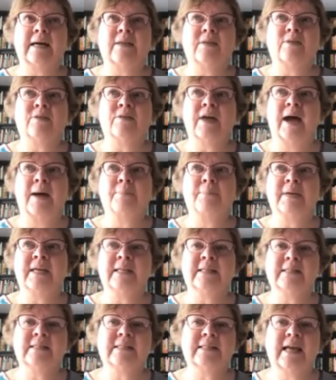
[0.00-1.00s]
That
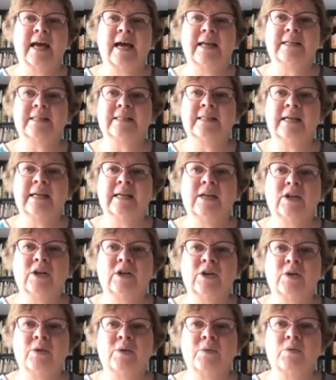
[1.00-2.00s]
means that
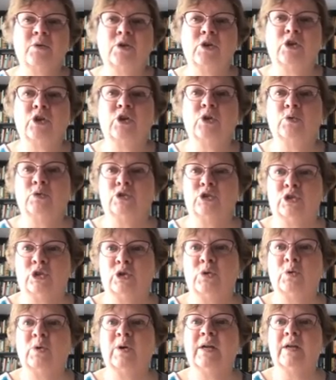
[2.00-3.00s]
you
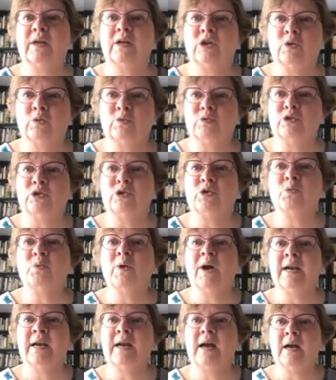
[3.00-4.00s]
do
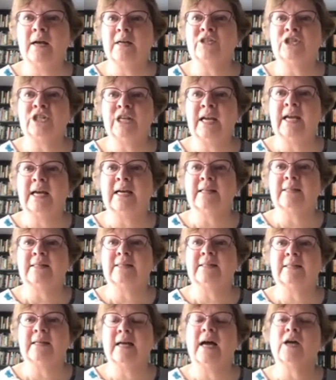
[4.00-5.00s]
run a
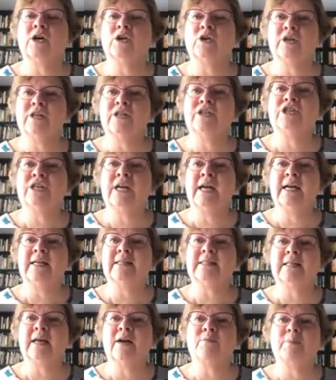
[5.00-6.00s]
good
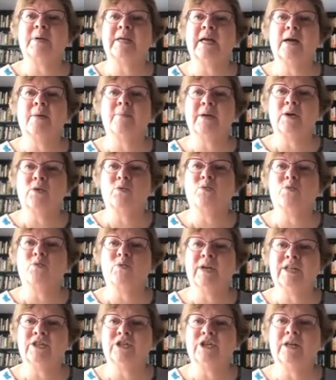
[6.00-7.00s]
chance of becoming
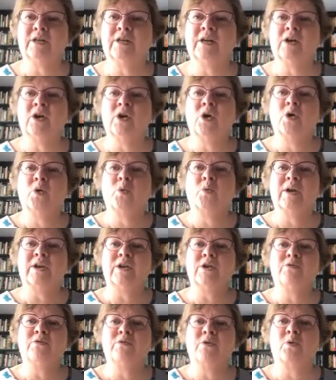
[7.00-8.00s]
rigid when
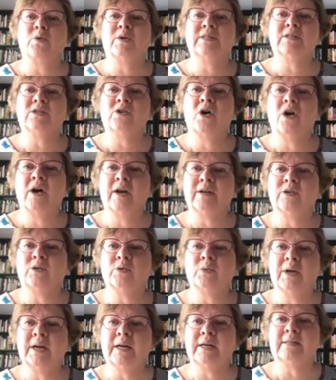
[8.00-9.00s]
you focus on
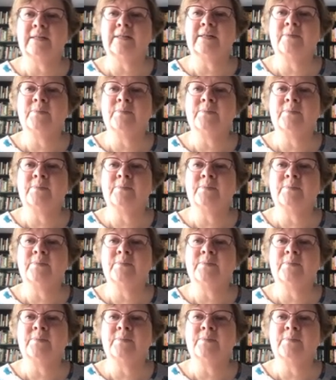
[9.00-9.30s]
grit.